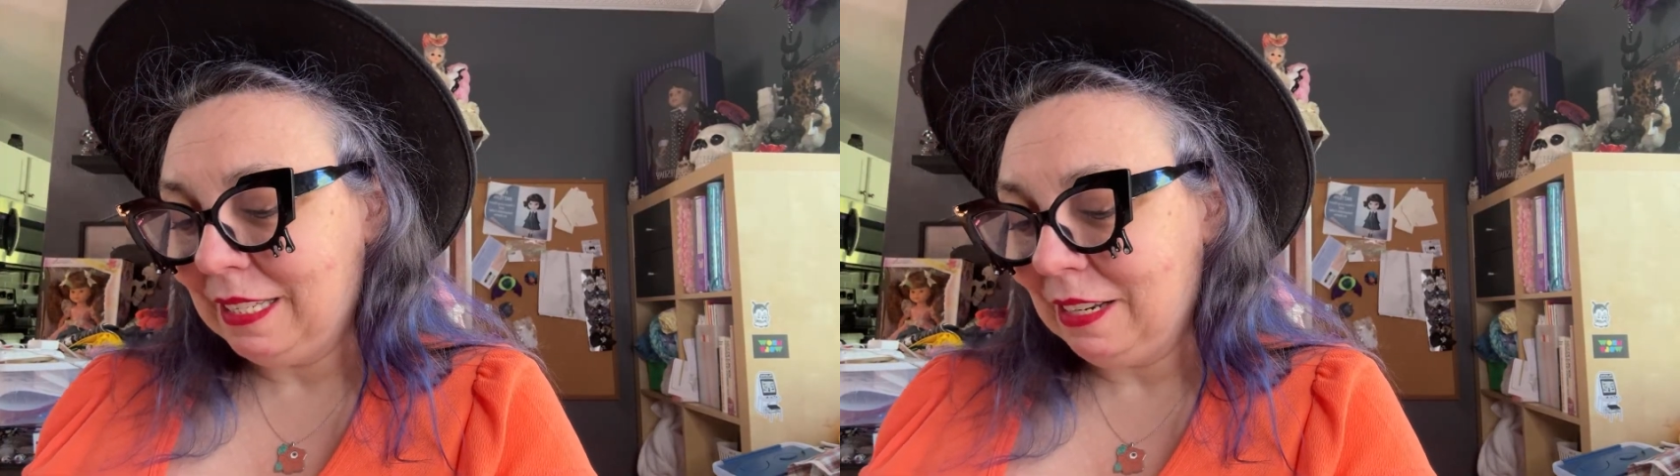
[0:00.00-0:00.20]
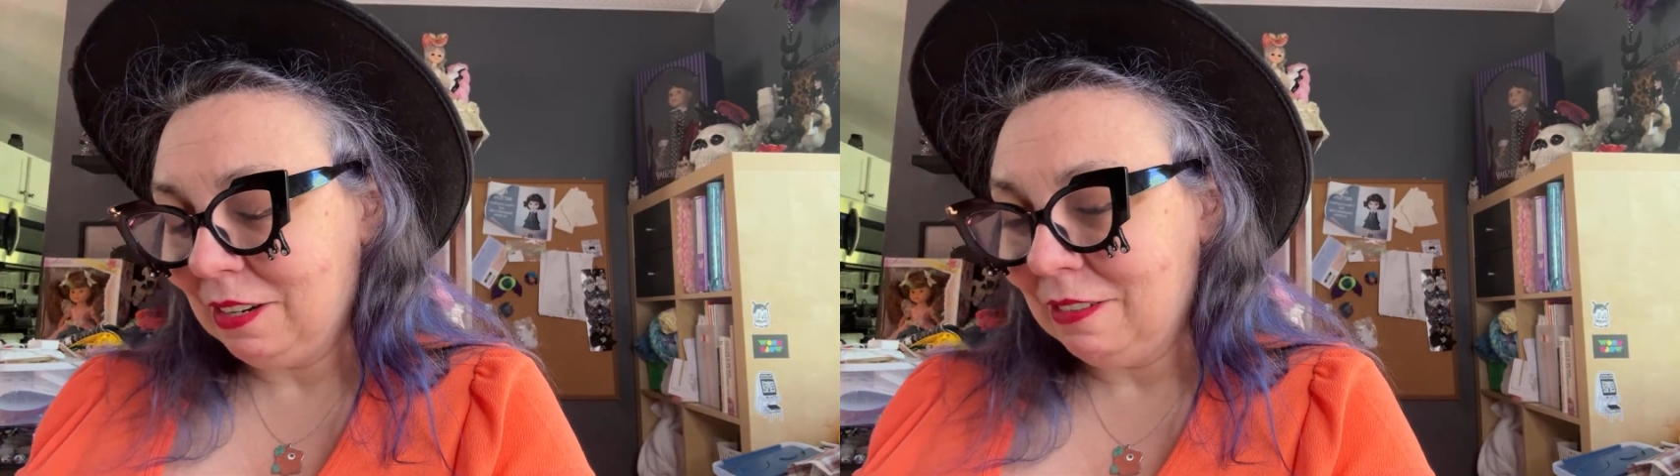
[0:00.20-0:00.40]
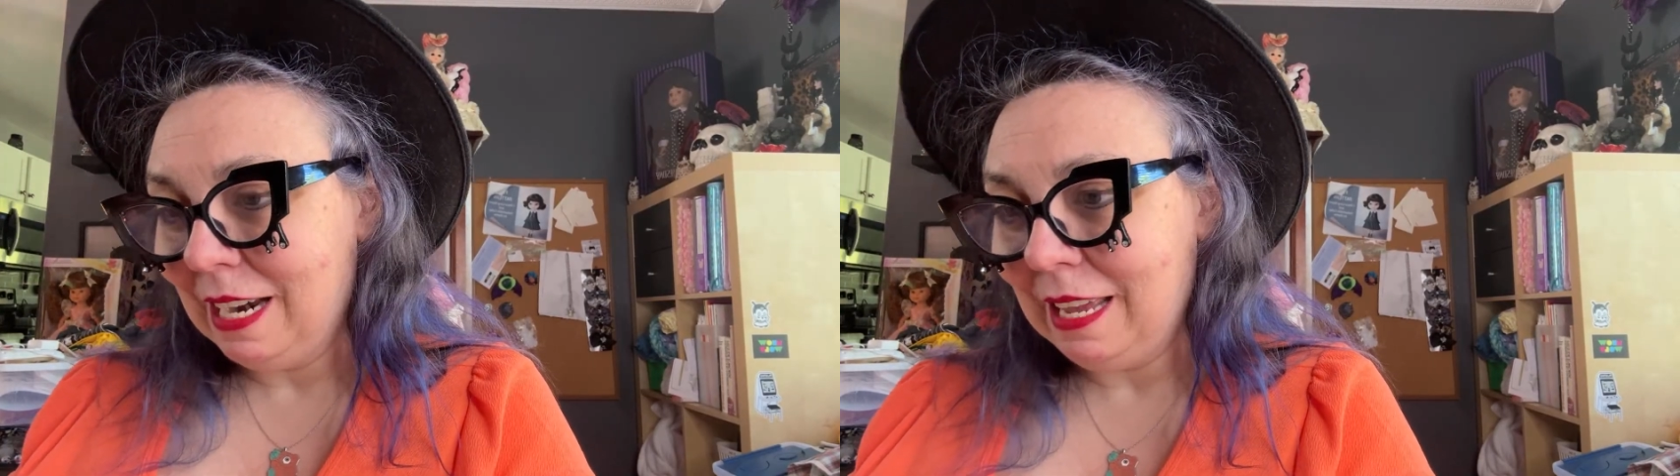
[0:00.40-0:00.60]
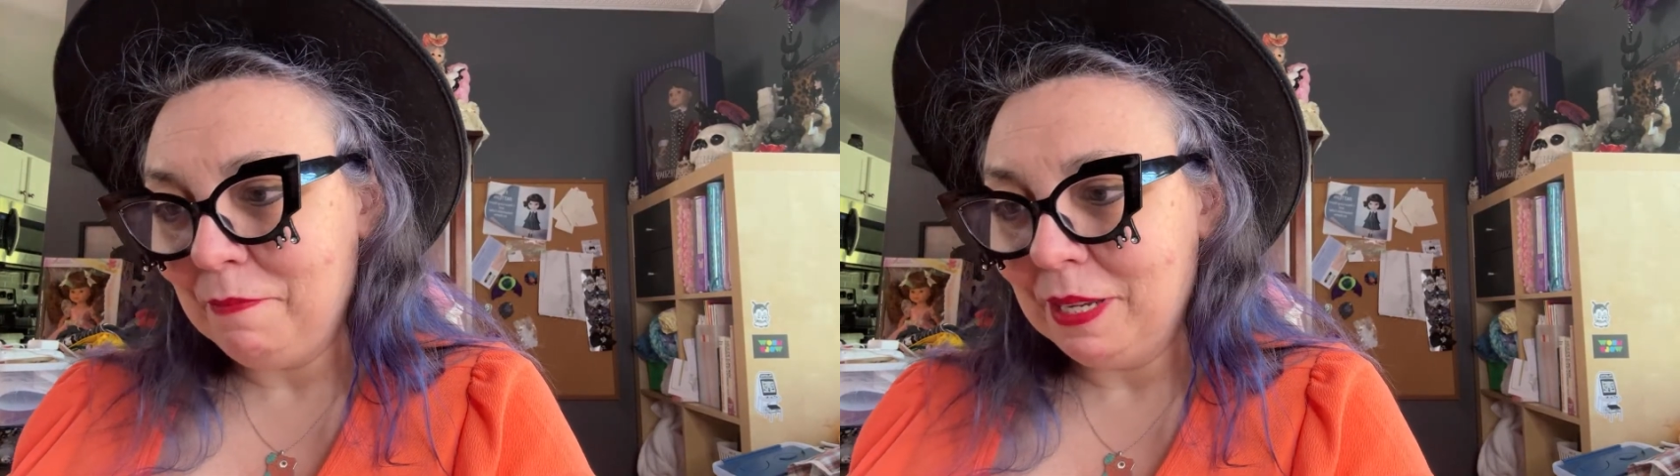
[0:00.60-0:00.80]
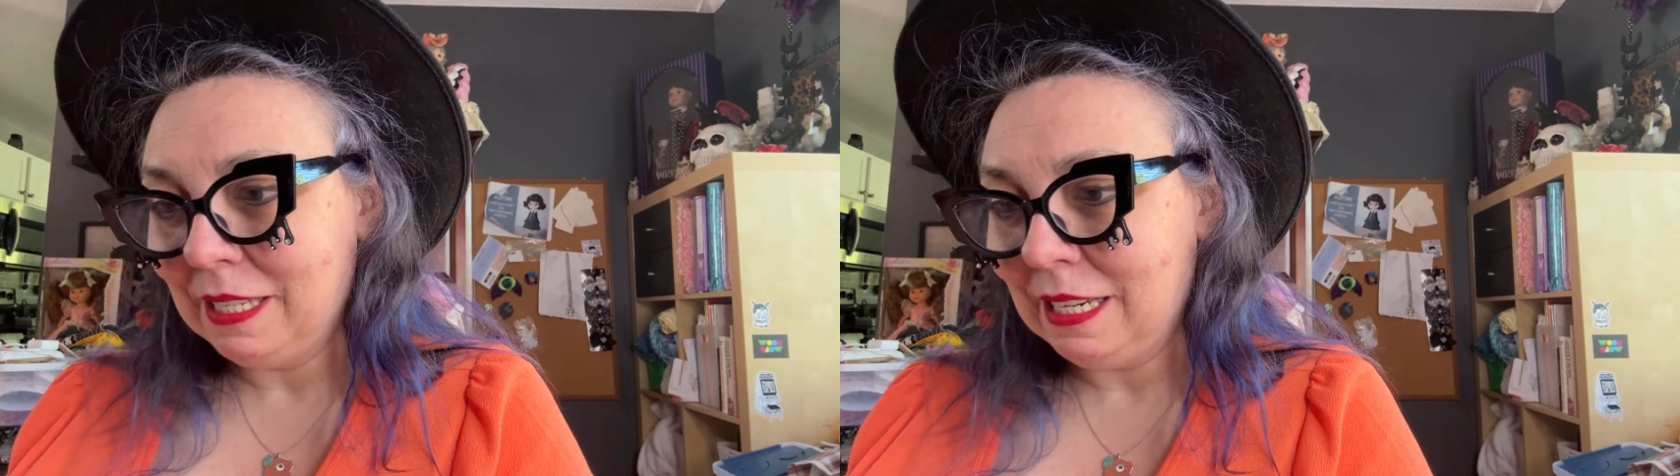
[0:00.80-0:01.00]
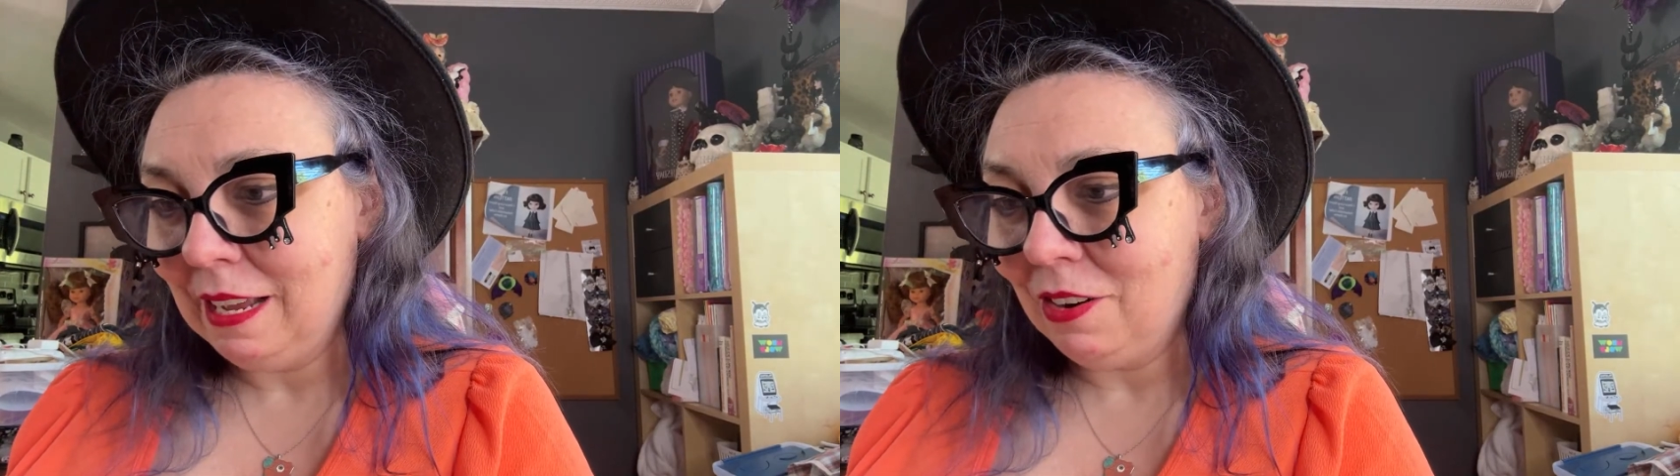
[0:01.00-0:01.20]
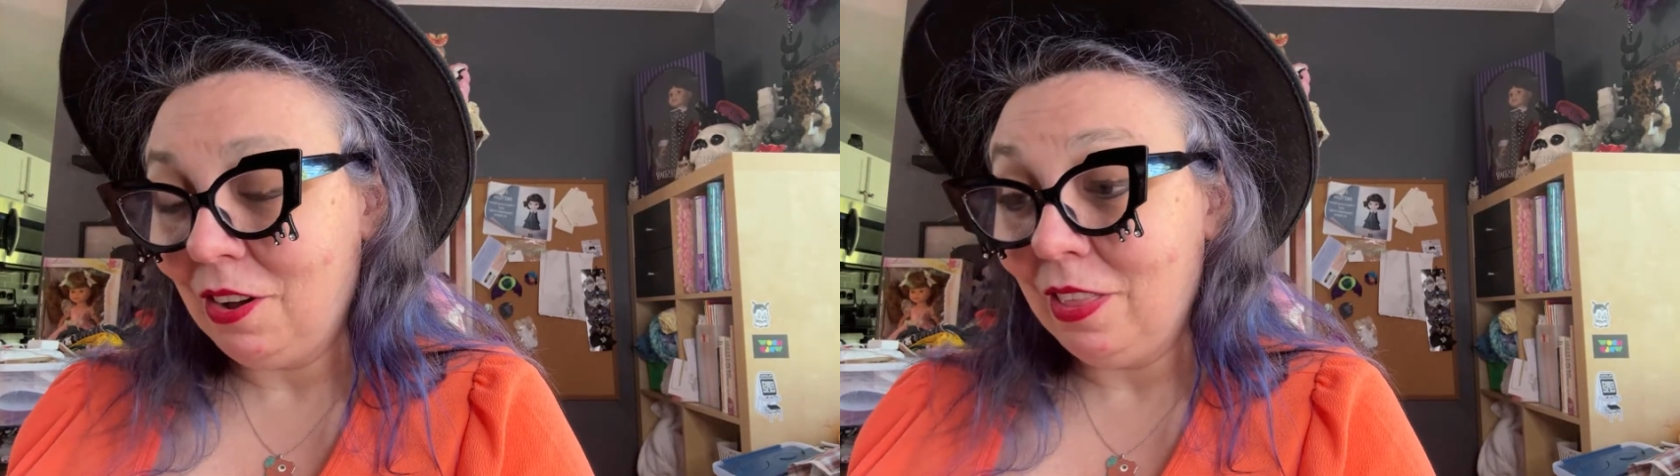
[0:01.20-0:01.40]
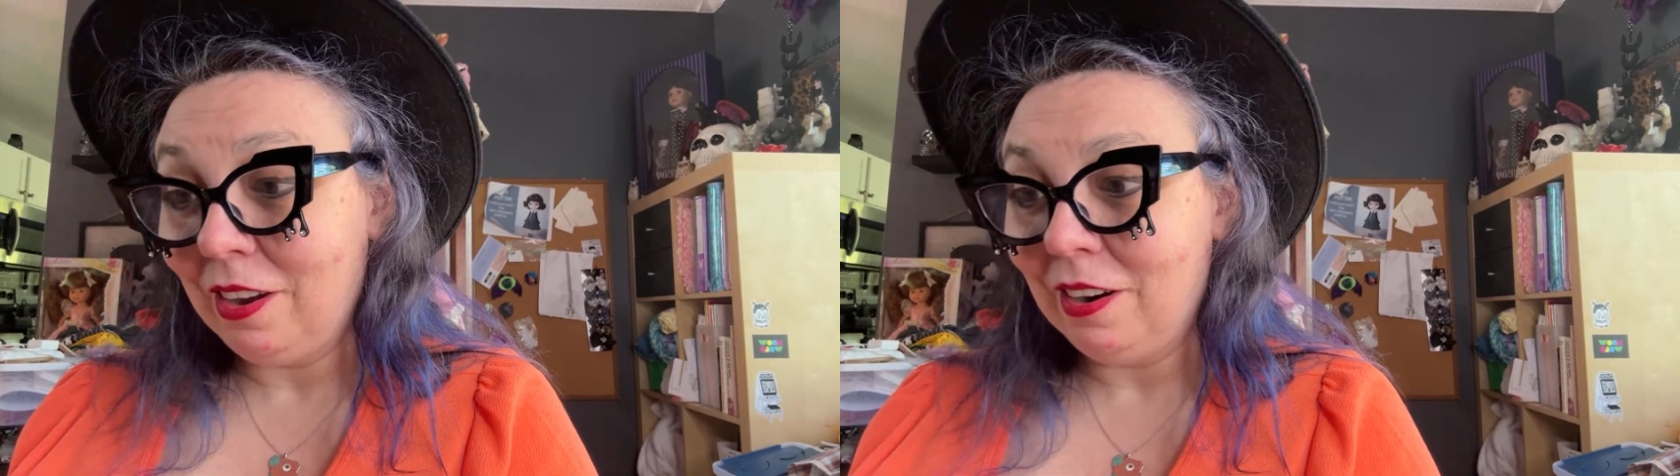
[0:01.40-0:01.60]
because they're already busting out all